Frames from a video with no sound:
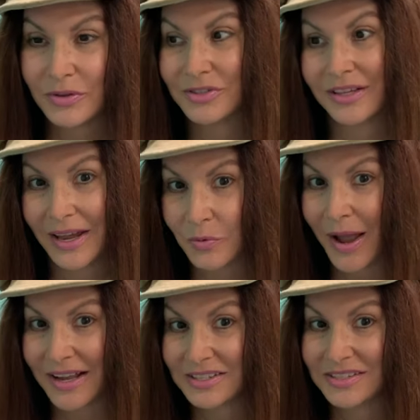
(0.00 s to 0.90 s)
There's a lot of
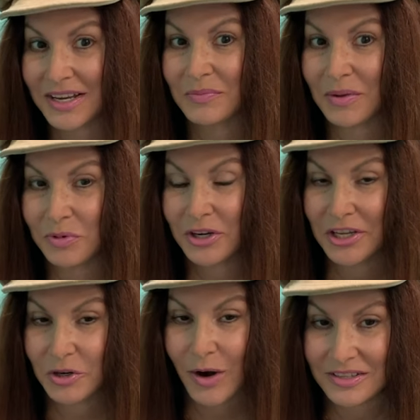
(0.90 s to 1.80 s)
waxes that can be
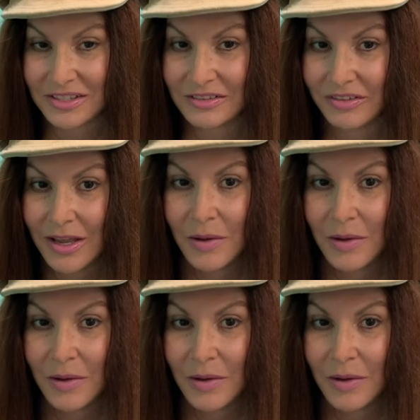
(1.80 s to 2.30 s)
pretty aggressive.